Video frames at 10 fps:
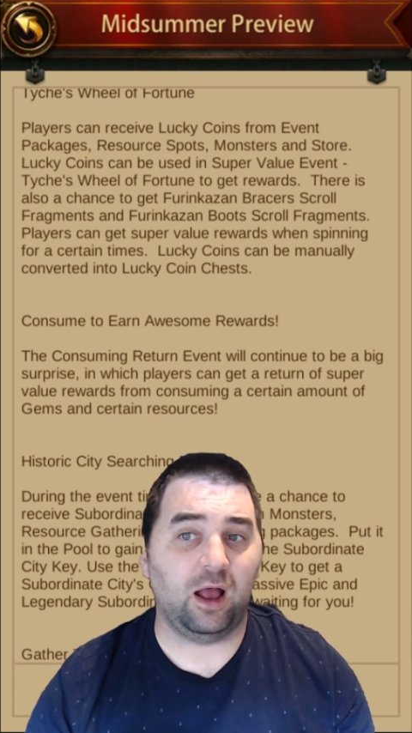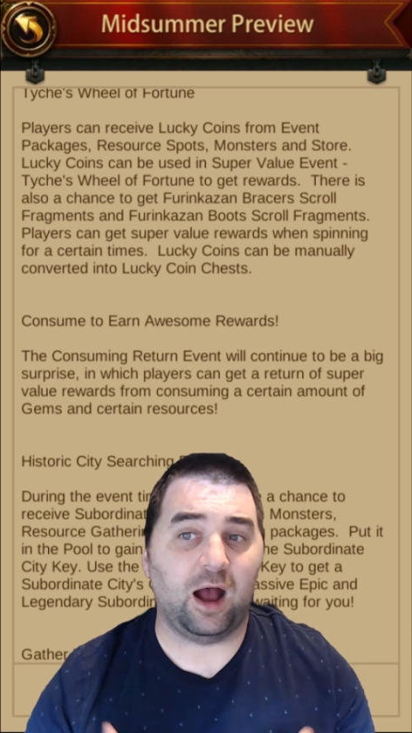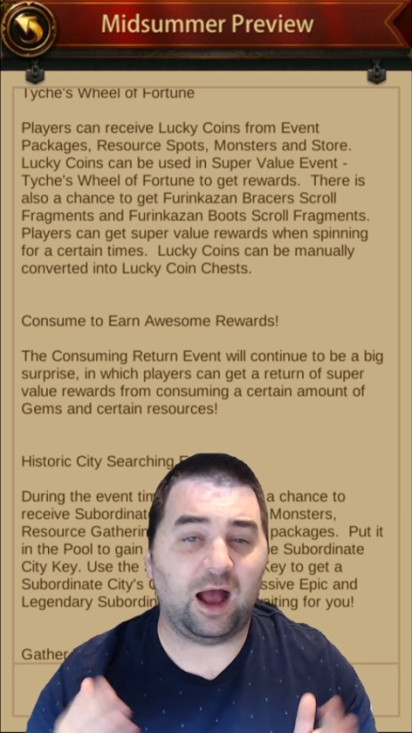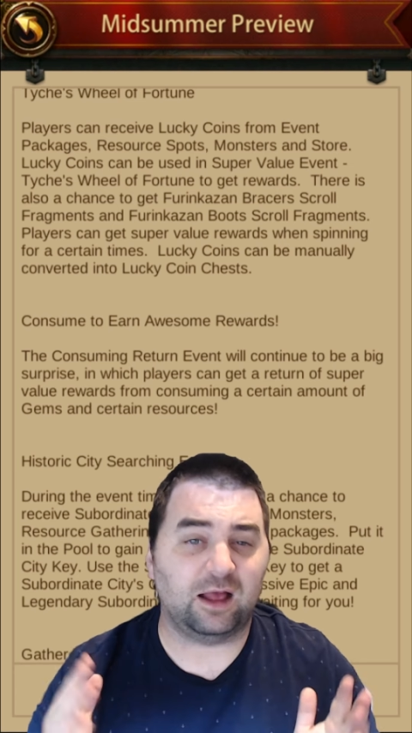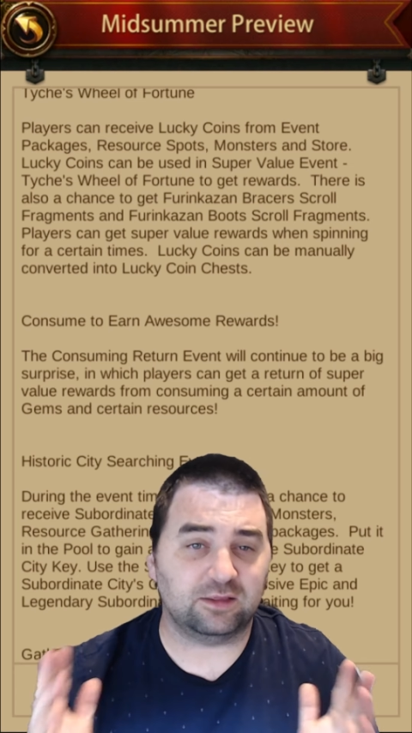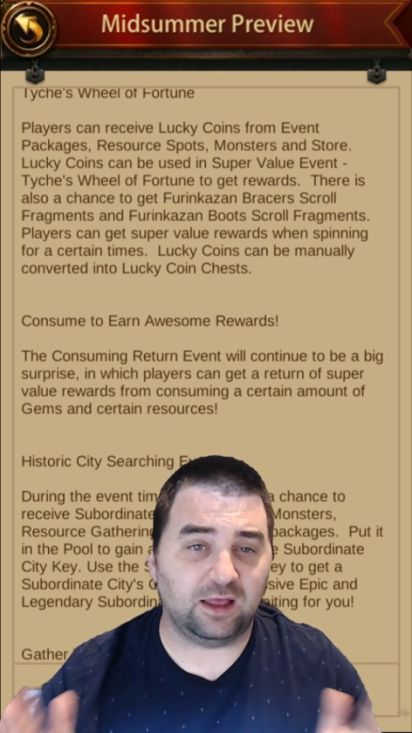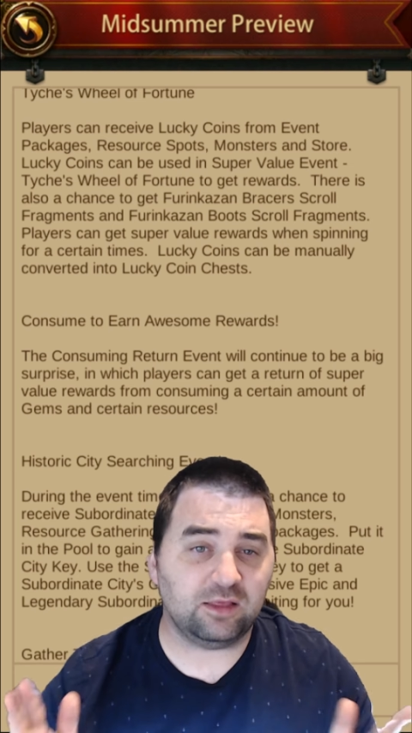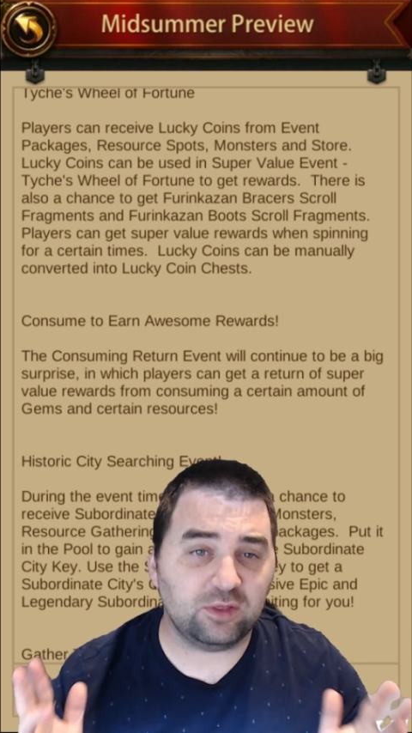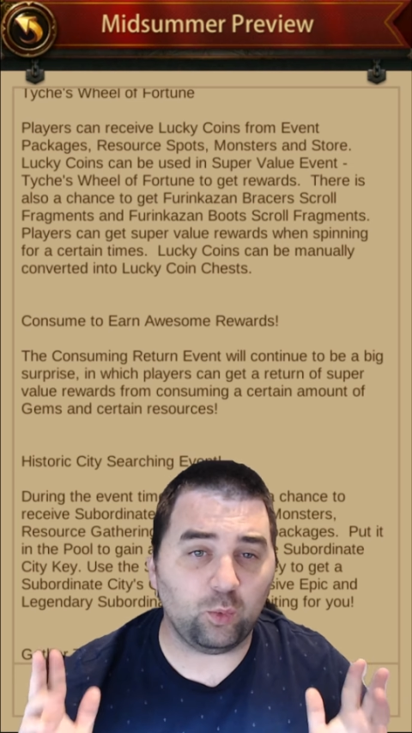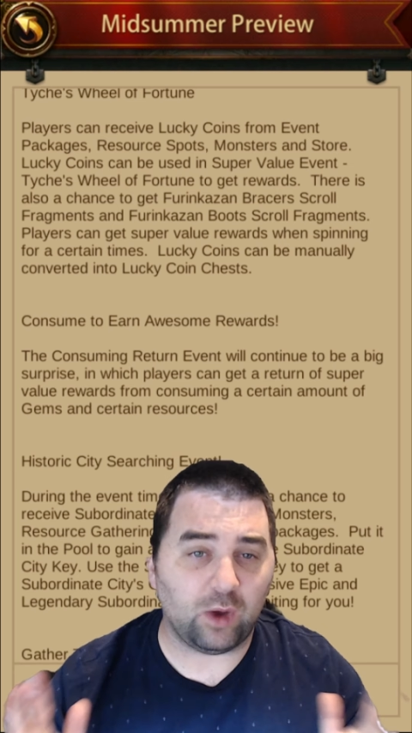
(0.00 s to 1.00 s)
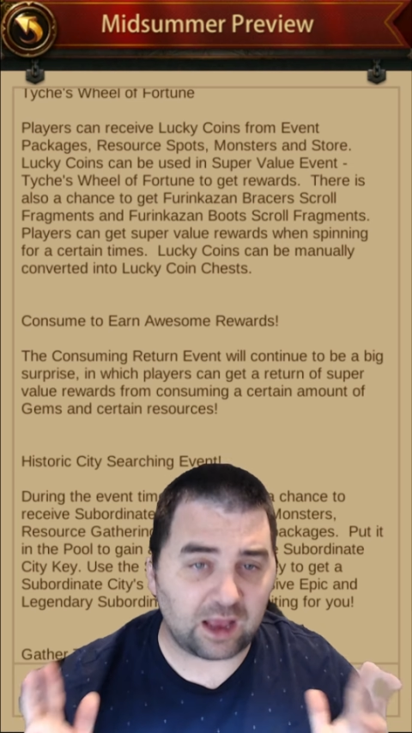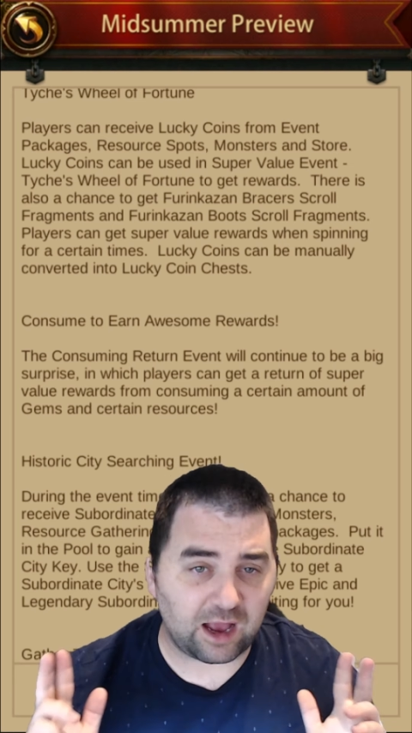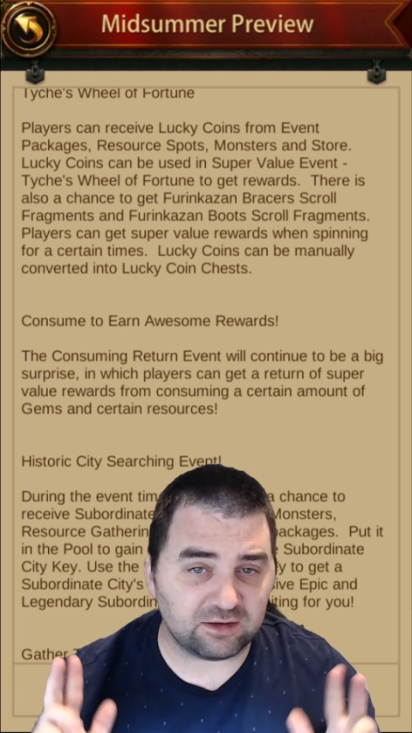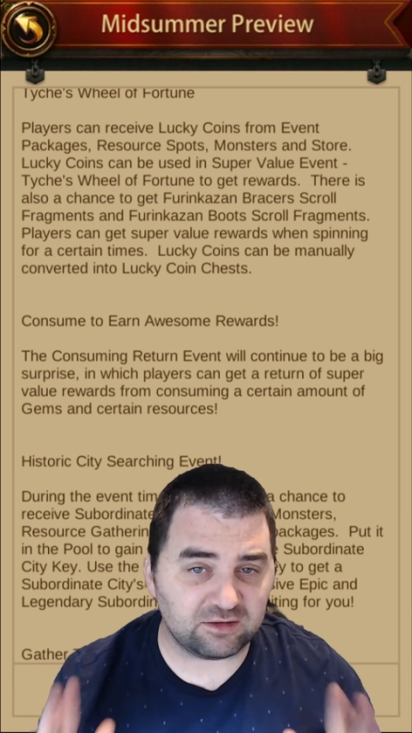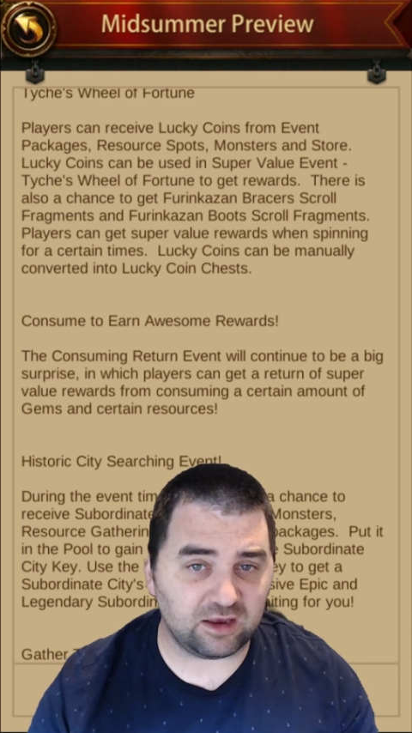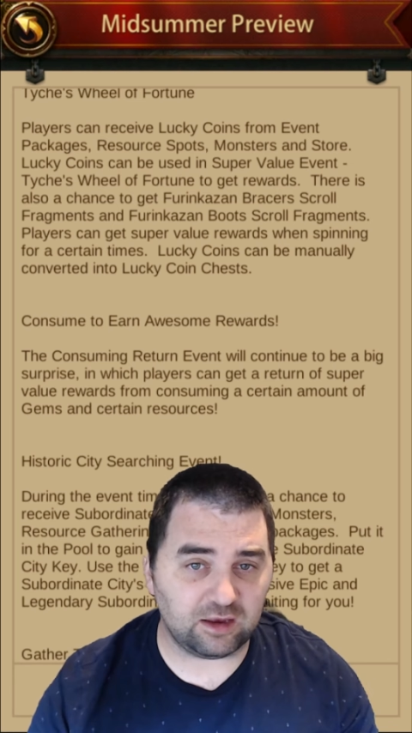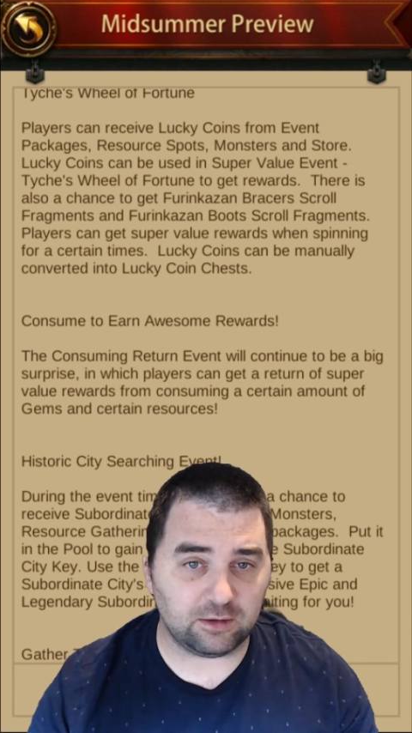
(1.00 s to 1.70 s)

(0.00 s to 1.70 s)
I like the way I say it.